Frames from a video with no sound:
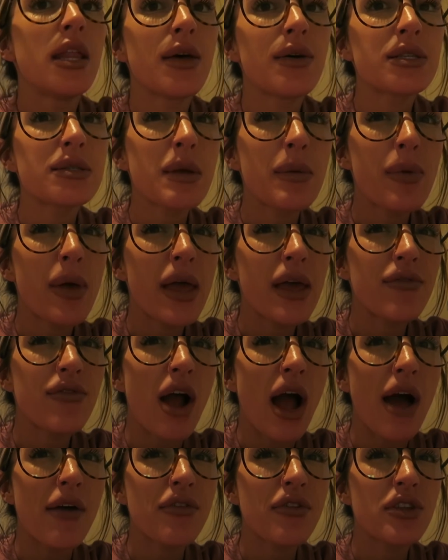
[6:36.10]
That was my plan for
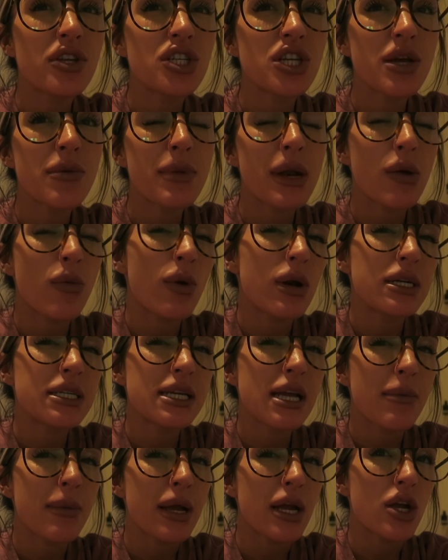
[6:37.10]
after the gym, but I wanted to
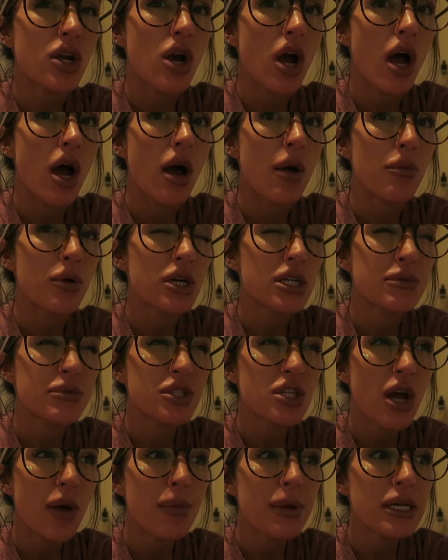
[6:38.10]
get my
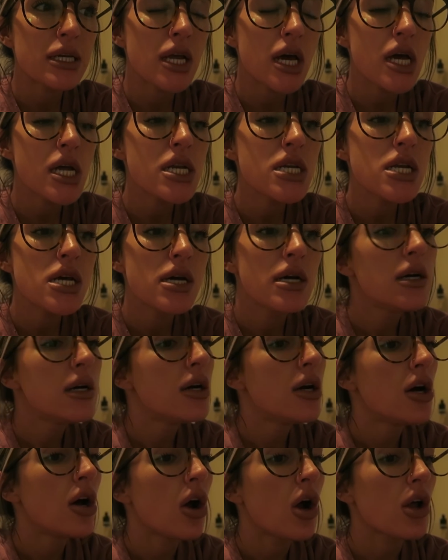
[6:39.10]
Christmas shopping done,
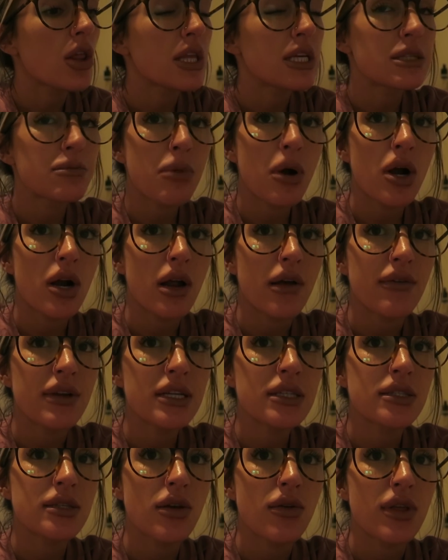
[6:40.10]
or at least part of
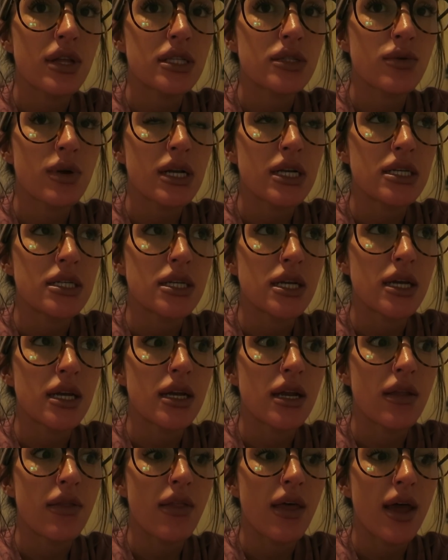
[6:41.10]
it, so that's what I
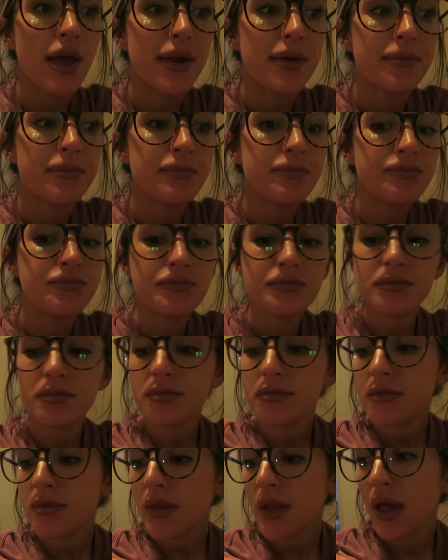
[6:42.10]
did. And then
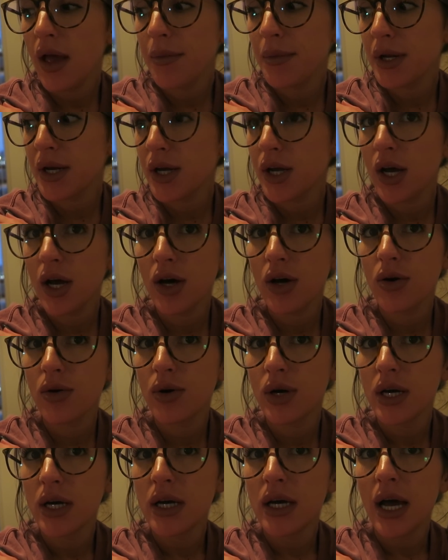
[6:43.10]
I'm gonna
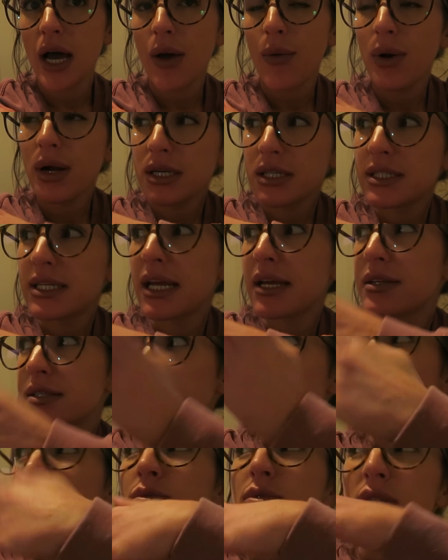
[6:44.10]
go, I wanted to take,
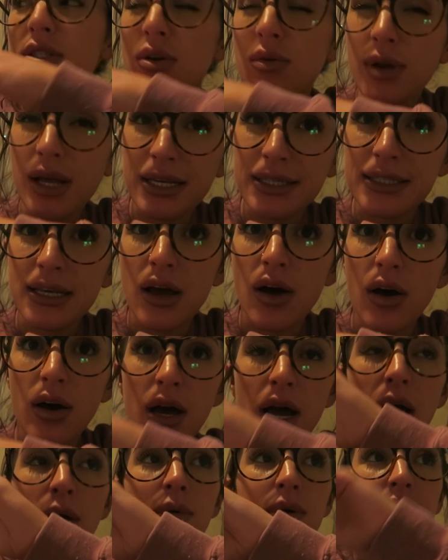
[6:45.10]
since it was so nice
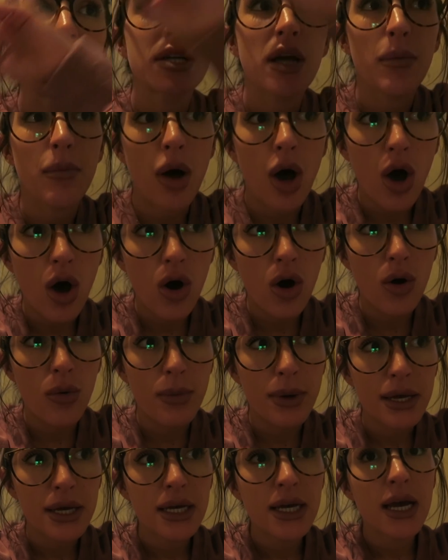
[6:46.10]
out, I wanted to come
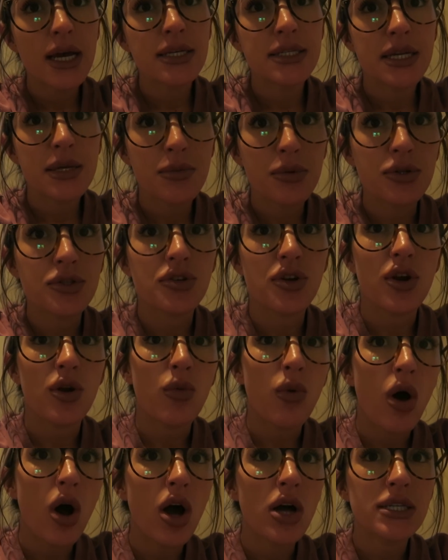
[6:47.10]
home, take Bruiser on a
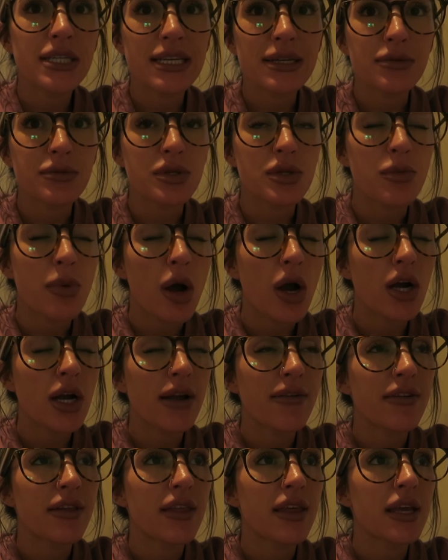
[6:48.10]
walk, take him to the park,
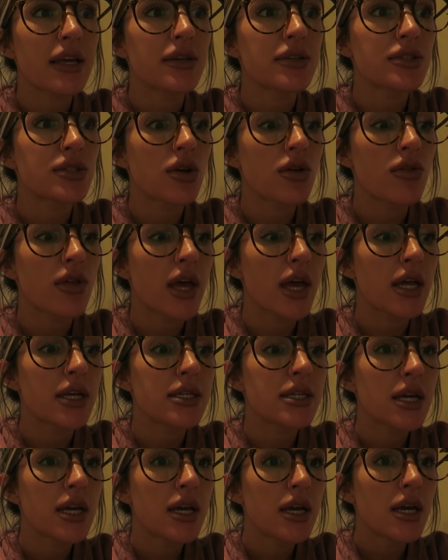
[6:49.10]
everything, so
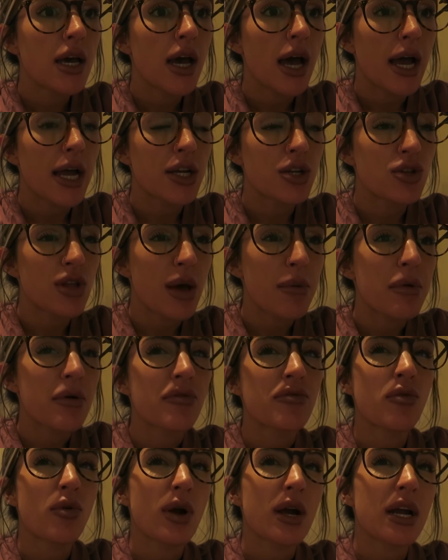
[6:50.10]
that I could do that
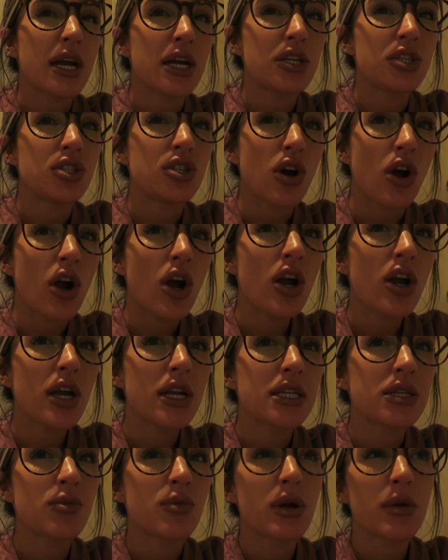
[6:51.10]
before it got dark. I
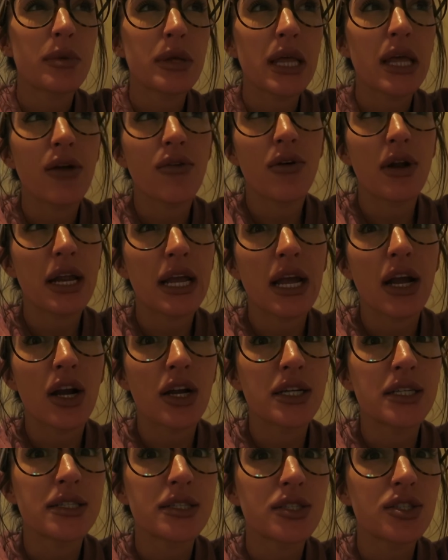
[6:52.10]
didn't want to be like running
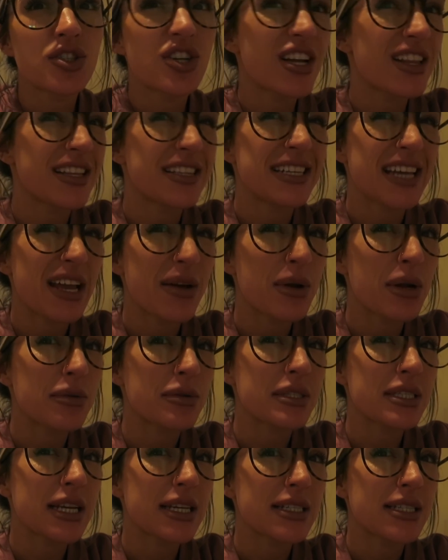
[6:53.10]
errands during the day when it
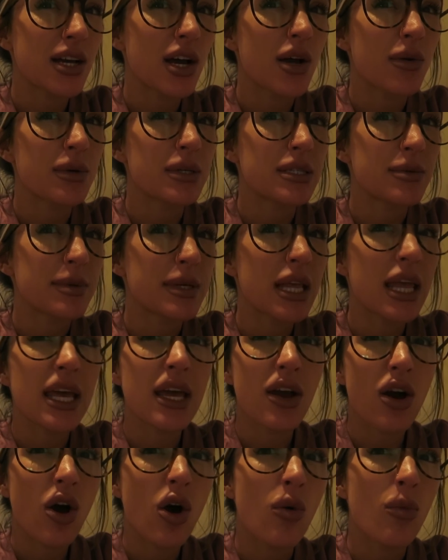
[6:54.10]
was nice out. I wanted to be
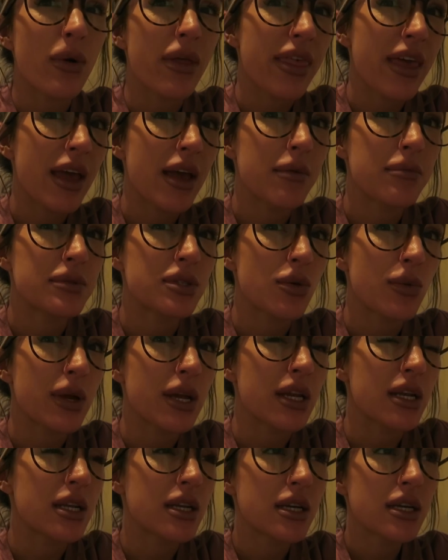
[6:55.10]
like home with him so we
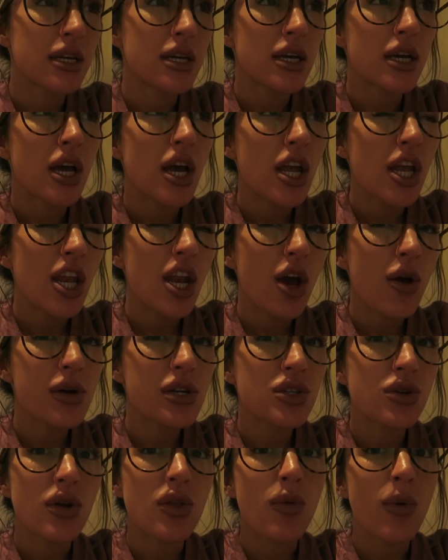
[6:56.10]
could, you know,
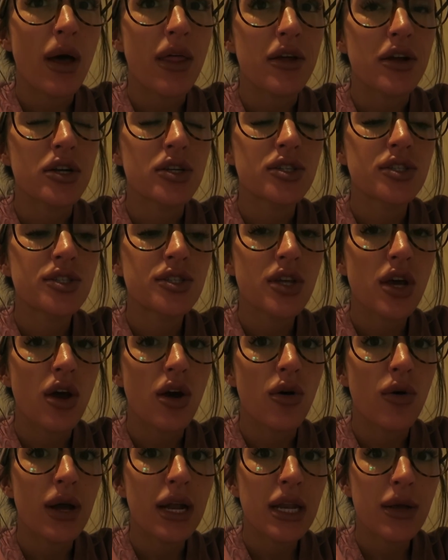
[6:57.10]
enjoy the weather.
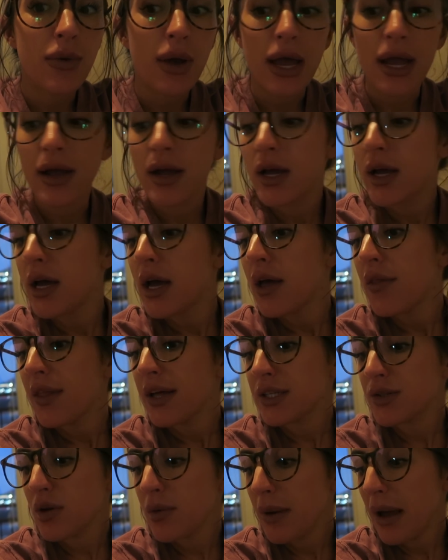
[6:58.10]
So anyway,
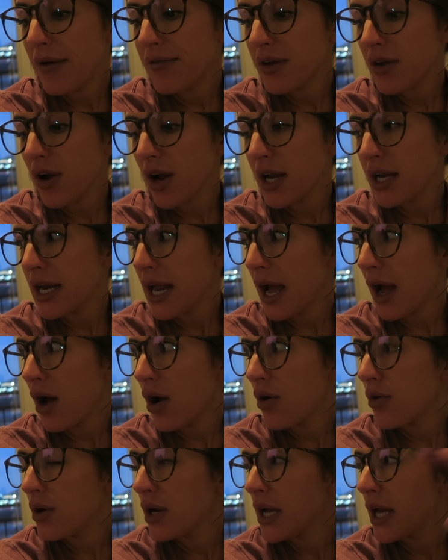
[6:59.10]
that's what I'm having right
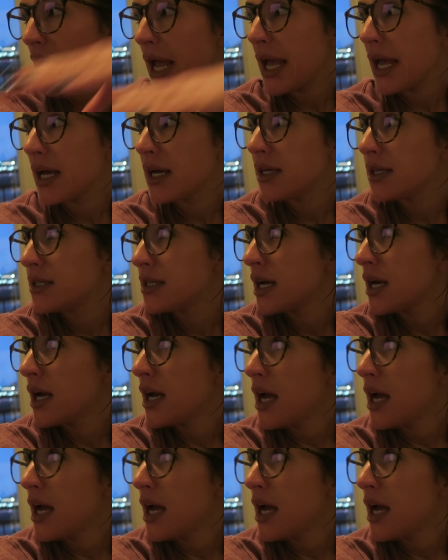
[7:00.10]
now, and